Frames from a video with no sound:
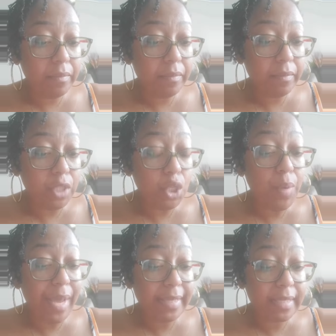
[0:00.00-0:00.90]

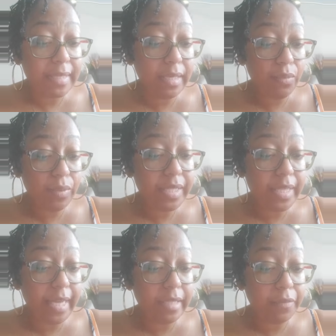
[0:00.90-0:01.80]
USC, which
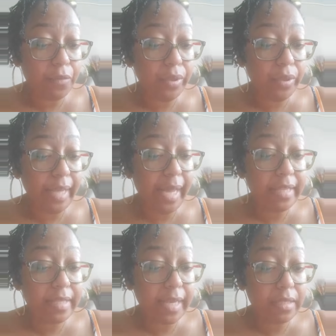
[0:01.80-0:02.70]
stands for United
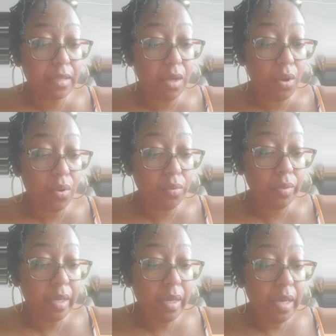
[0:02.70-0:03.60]
States Code
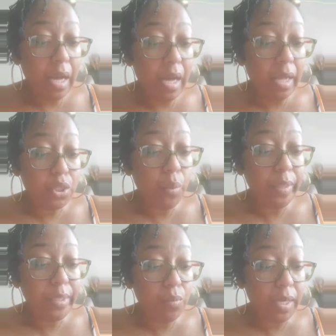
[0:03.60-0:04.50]

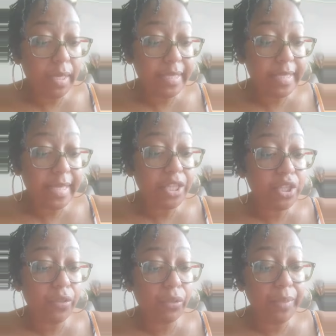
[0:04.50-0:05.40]
21,
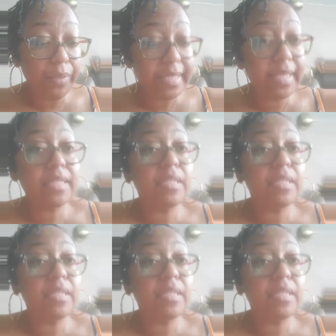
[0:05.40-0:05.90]
Section 360